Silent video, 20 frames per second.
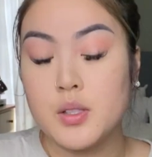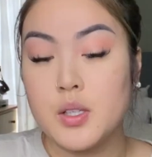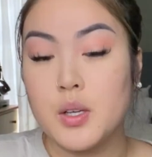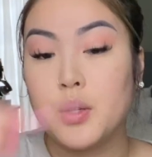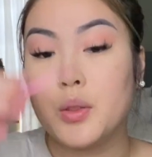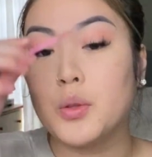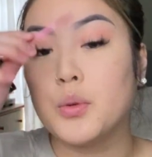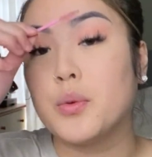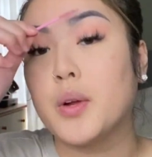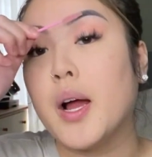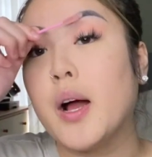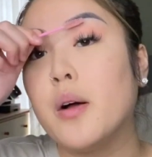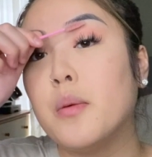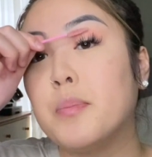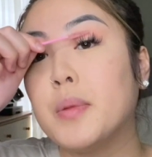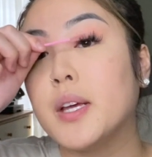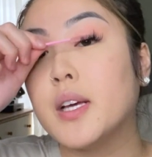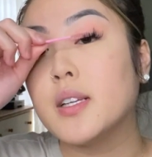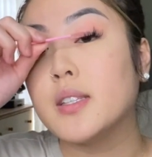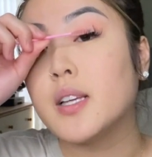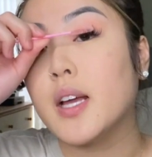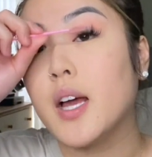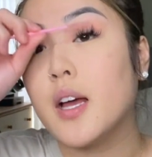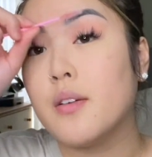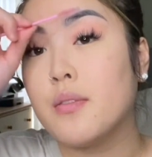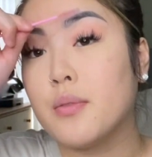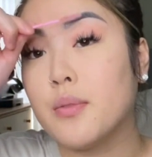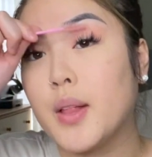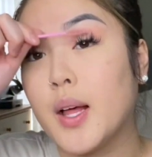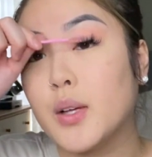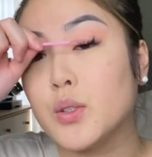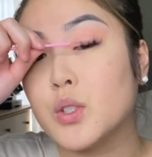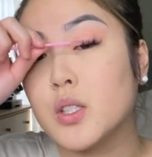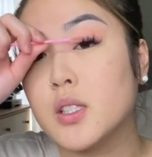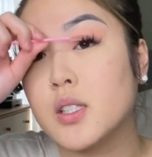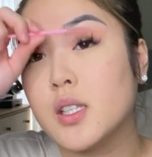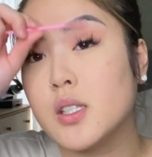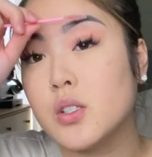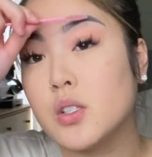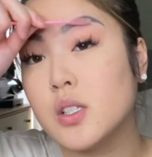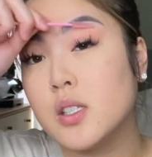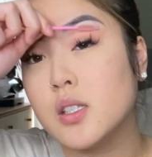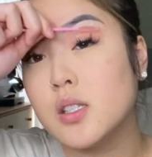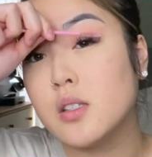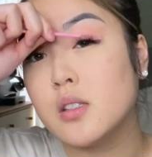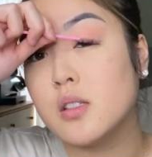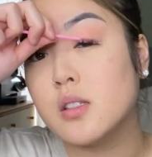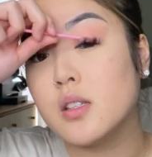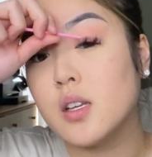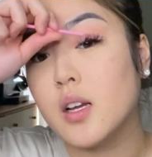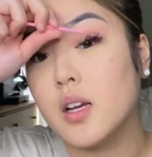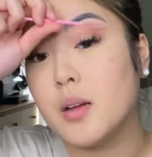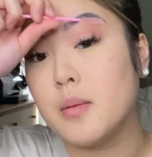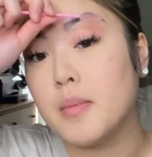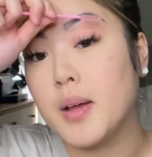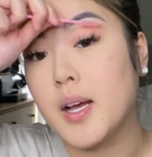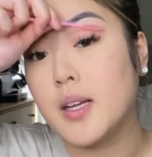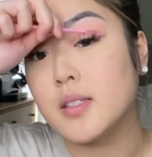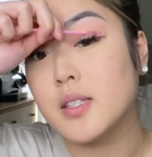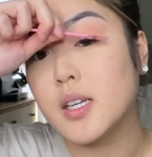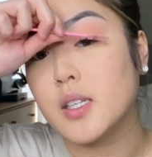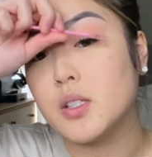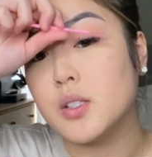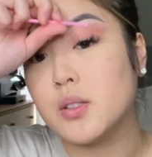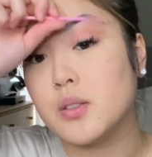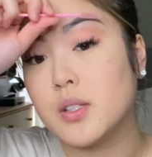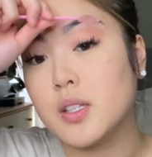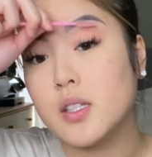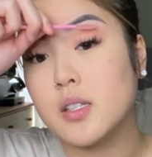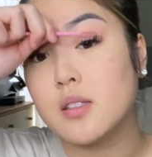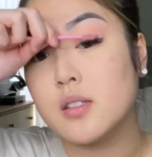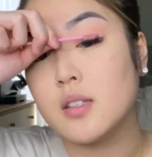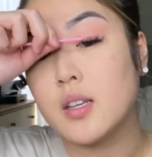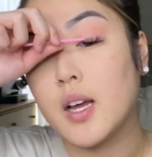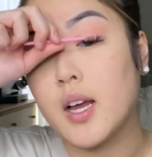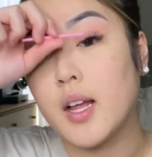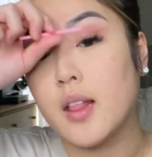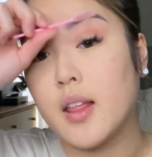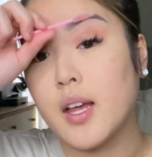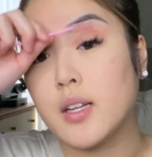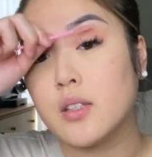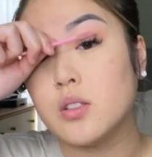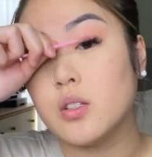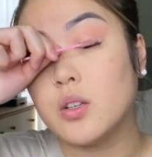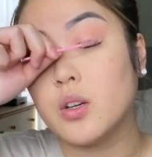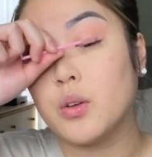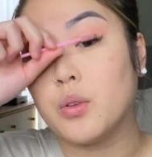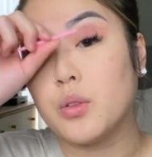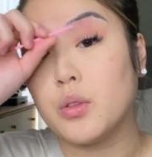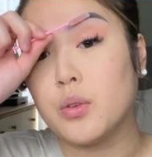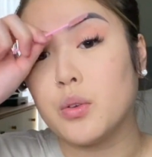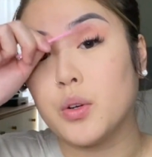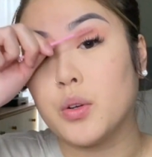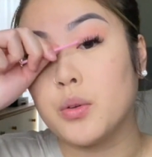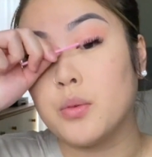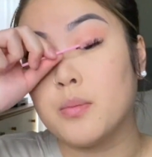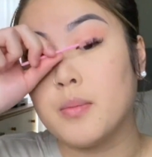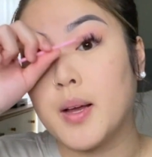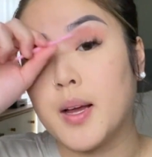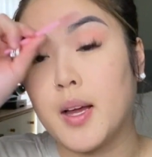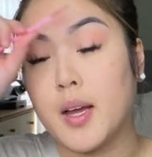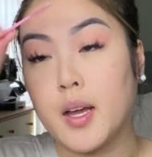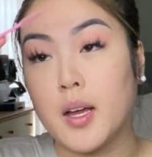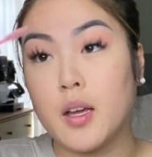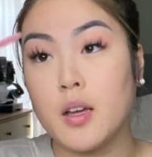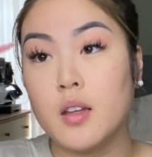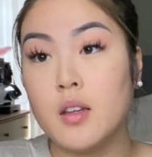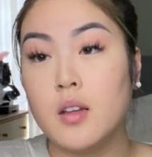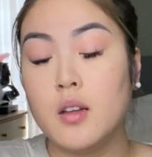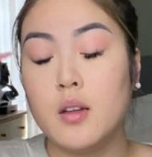So throughout, because I have lash extensions, as I do this, I like to go through my